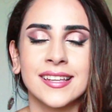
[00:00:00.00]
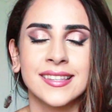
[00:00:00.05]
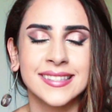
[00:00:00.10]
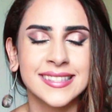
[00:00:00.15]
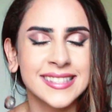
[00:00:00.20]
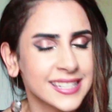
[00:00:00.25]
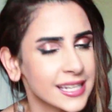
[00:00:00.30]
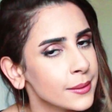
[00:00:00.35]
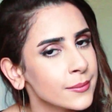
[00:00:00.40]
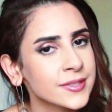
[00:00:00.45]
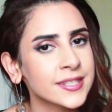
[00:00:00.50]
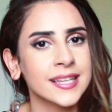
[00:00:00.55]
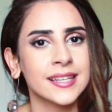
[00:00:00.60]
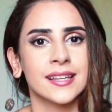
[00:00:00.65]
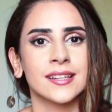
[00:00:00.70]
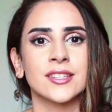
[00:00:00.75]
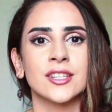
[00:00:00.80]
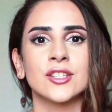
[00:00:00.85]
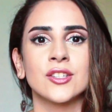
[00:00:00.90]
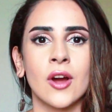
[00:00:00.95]
It seems like
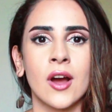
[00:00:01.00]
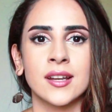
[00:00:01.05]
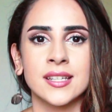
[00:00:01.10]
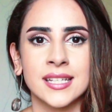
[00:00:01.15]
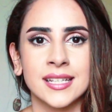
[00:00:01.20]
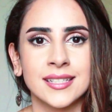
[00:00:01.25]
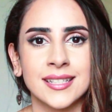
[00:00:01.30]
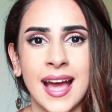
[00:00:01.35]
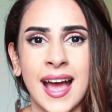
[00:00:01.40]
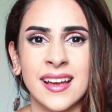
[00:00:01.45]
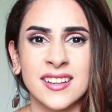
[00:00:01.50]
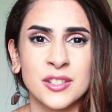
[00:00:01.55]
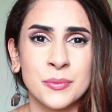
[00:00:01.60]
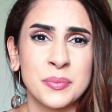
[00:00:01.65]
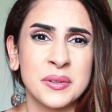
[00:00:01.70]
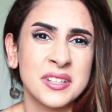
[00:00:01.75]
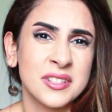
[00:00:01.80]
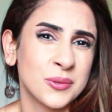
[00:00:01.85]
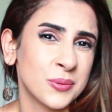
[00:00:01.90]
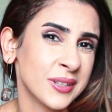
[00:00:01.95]
it's a daunting task,
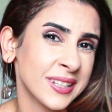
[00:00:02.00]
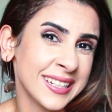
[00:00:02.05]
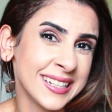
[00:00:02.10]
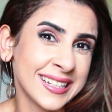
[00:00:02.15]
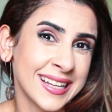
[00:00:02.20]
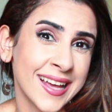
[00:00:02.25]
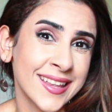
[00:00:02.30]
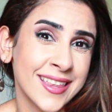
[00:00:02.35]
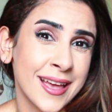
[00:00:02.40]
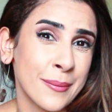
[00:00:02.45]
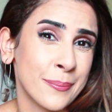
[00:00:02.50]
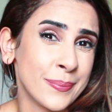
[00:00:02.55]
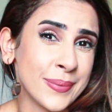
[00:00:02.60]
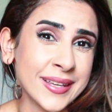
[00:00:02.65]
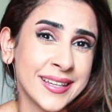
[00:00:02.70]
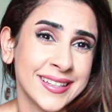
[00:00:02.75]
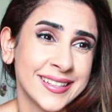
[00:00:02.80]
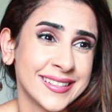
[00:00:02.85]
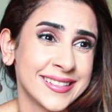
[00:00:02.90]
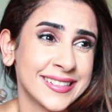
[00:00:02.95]
but it's really not that
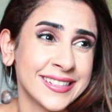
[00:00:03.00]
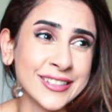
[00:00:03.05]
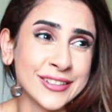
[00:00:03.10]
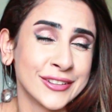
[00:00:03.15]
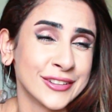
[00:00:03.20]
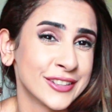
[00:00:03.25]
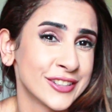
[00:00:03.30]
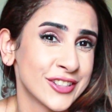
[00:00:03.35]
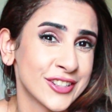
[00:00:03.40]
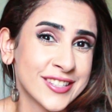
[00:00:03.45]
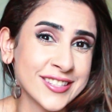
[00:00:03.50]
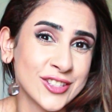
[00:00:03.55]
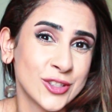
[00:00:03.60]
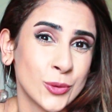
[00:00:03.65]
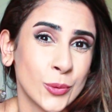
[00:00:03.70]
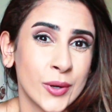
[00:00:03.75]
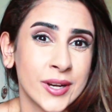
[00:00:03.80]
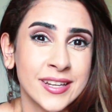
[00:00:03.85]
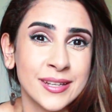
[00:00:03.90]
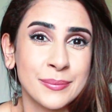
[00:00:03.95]
big a deal. Just
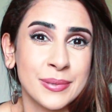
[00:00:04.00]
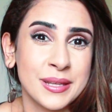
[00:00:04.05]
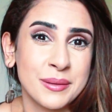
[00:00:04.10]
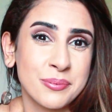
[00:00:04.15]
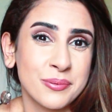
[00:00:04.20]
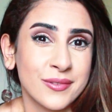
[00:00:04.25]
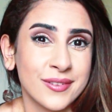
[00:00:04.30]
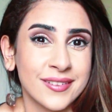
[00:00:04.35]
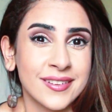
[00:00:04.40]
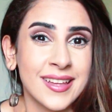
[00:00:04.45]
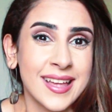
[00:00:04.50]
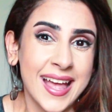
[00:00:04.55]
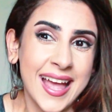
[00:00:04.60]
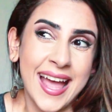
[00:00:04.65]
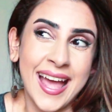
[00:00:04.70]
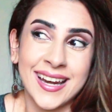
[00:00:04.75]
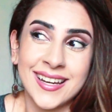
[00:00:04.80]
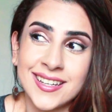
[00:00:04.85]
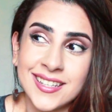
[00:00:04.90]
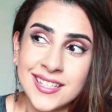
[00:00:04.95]
joining people
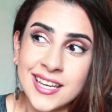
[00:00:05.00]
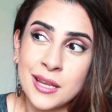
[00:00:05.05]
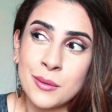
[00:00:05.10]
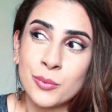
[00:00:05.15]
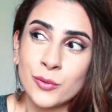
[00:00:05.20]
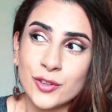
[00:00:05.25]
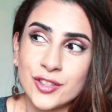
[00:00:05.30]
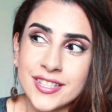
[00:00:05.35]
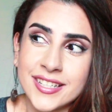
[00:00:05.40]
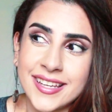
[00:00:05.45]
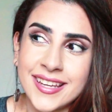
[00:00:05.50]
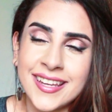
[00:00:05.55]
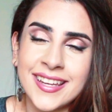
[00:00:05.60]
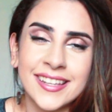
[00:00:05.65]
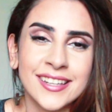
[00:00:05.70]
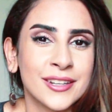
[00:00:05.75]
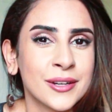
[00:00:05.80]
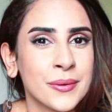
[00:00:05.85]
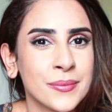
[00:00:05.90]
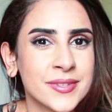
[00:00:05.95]
at a table to
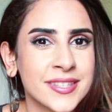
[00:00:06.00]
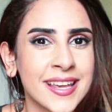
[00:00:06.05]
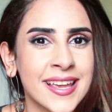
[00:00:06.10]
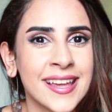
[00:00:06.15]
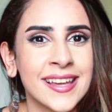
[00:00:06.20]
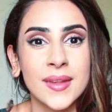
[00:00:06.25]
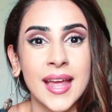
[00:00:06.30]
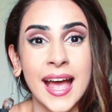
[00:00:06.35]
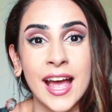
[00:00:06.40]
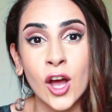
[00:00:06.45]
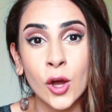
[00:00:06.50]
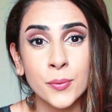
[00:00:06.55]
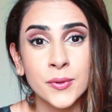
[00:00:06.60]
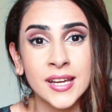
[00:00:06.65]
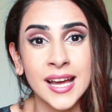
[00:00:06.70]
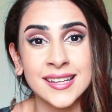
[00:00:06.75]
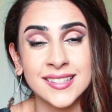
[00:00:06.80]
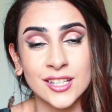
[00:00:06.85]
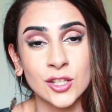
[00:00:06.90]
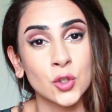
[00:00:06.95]
eat, you know what I'm saying? I hope you
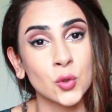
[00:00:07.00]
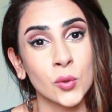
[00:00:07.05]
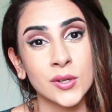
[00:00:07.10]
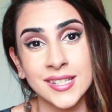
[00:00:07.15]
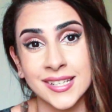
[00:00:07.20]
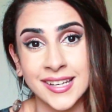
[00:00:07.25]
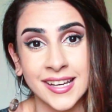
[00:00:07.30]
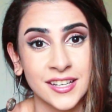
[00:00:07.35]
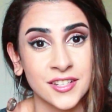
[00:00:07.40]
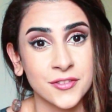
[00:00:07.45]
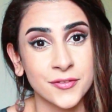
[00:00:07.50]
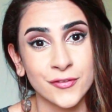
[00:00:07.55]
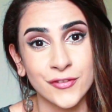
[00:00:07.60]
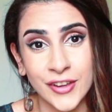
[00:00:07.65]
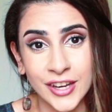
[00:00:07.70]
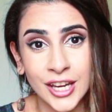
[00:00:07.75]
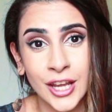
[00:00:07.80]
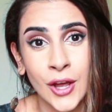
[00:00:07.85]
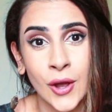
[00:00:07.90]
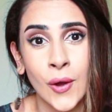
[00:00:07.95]
guys enjoyed today's
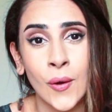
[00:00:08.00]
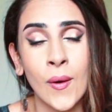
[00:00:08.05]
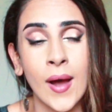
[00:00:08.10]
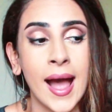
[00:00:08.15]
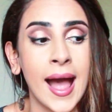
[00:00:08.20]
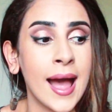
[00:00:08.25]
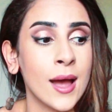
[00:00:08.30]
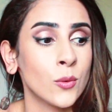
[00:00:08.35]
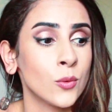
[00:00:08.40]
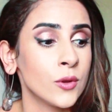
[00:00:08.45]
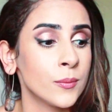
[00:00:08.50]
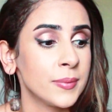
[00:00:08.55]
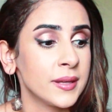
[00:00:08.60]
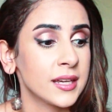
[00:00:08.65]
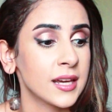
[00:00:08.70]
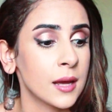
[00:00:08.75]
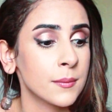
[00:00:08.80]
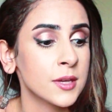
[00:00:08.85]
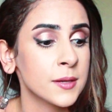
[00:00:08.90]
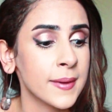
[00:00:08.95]
video. I will be
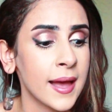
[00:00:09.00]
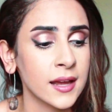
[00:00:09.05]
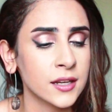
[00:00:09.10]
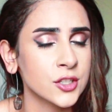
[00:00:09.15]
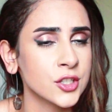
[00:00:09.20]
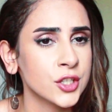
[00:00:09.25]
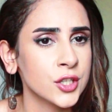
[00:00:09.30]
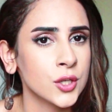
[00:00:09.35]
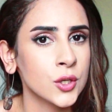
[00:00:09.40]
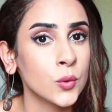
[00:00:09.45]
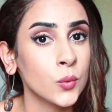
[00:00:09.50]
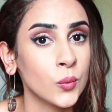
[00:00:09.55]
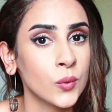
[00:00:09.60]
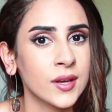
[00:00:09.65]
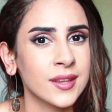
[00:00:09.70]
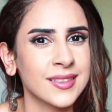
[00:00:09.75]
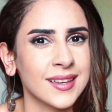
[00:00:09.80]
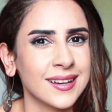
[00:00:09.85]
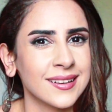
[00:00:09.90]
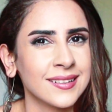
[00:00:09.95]
coming back to you
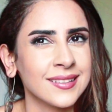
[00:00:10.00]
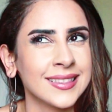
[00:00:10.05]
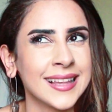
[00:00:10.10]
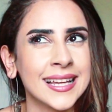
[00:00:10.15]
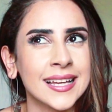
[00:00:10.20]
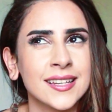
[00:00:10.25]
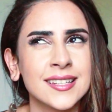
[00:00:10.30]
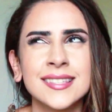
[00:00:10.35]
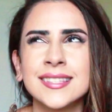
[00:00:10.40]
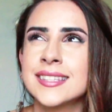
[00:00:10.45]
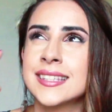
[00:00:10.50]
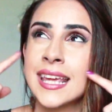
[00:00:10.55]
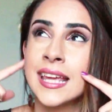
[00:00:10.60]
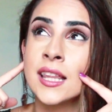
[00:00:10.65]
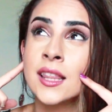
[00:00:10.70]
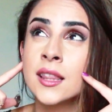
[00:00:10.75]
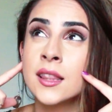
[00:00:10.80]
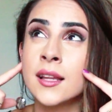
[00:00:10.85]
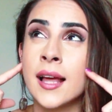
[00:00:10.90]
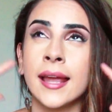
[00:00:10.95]
with a
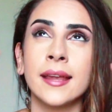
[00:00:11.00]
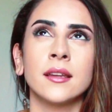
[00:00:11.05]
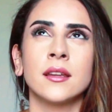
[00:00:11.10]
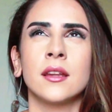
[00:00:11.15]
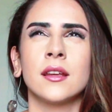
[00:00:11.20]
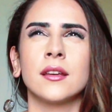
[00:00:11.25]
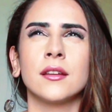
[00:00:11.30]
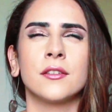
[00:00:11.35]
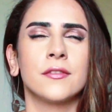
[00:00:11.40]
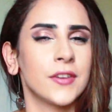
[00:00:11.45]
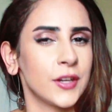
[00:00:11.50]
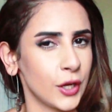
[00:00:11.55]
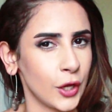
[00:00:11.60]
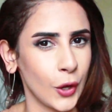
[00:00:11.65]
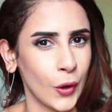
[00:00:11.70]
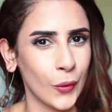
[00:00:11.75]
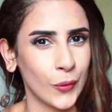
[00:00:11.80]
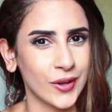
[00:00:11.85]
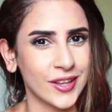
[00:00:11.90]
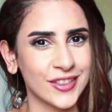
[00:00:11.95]
skin lightening
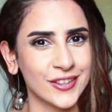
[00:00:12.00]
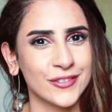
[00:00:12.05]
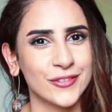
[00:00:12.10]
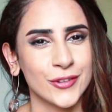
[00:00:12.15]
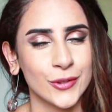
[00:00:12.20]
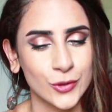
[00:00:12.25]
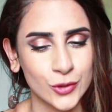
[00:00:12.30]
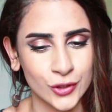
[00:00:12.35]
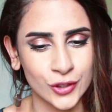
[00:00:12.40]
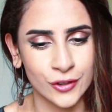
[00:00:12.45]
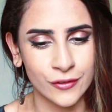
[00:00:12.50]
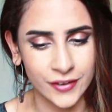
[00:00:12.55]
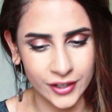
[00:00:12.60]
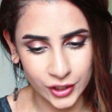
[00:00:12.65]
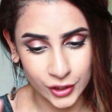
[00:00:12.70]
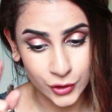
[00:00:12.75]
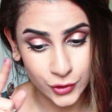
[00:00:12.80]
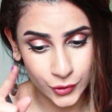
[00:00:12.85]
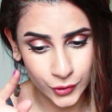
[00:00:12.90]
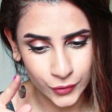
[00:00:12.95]
video in the future
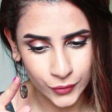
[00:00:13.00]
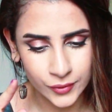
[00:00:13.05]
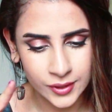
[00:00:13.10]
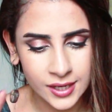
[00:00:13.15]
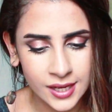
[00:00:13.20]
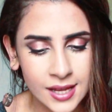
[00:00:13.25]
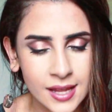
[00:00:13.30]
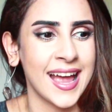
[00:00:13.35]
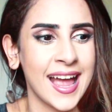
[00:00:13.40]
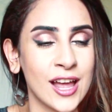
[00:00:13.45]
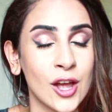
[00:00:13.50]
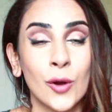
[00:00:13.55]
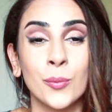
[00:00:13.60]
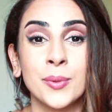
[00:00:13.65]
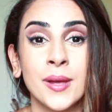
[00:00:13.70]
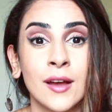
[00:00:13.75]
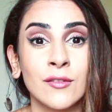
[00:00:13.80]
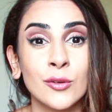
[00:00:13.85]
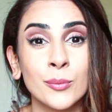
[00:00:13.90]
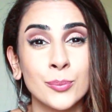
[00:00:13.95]
very soon. I hope
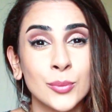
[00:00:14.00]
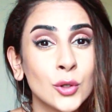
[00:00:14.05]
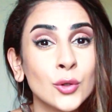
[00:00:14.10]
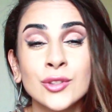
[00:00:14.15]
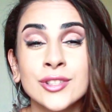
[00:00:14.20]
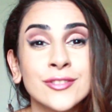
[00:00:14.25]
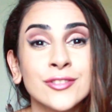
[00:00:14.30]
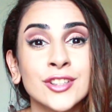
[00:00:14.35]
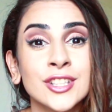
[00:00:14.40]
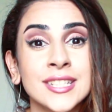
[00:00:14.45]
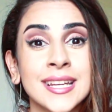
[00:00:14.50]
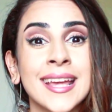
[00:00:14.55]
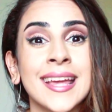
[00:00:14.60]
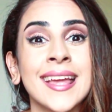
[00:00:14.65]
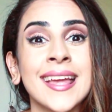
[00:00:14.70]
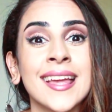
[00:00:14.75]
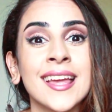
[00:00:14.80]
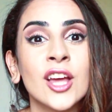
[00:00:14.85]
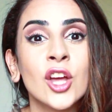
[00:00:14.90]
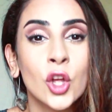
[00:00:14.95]
you have a beautiful
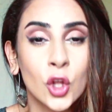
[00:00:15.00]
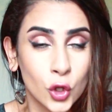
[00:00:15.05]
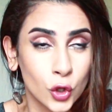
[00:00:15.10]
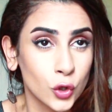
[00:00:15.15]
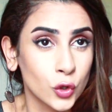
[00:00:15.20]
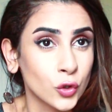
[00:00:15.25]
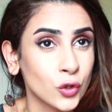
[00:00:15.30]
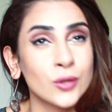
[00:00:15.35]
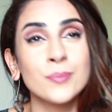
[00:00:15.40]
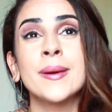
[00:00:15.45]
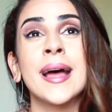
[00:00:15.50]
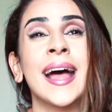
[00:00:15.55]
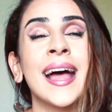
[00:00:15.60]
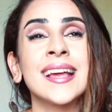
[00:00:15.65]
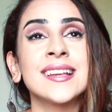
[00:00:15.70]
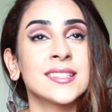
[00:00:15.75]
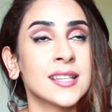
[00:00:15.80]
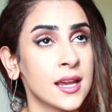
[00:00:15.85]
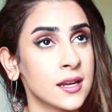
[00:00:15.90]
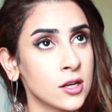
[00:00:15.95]
day.
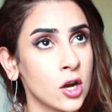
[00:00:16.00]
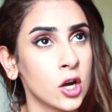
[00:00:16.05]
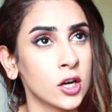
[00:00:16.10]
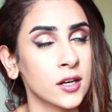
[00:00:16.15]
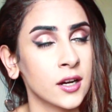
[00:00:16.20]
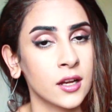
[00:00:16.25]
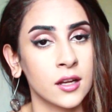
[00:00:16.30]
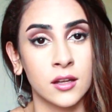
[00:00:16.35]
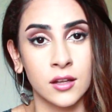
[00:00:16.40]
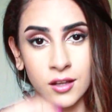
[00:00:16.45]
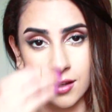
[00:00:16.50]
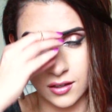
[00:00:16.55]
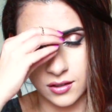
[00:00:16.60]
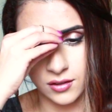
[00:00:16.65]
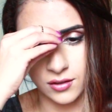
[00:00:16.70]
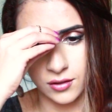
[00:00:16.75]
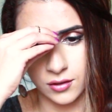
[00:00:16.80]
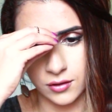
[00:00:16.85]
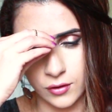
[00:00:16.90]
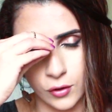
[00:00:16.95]
Goodbye, sayonara,
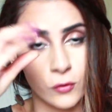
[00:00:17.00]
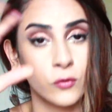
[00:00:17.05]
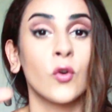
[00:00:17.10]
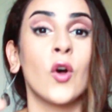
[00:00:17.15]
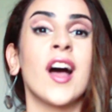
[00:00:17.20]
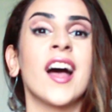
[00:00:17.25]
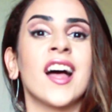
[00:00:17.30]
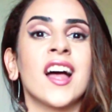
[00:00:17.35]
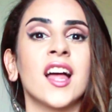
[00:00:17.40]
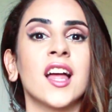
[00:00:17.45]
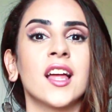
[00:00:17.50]
au revoir.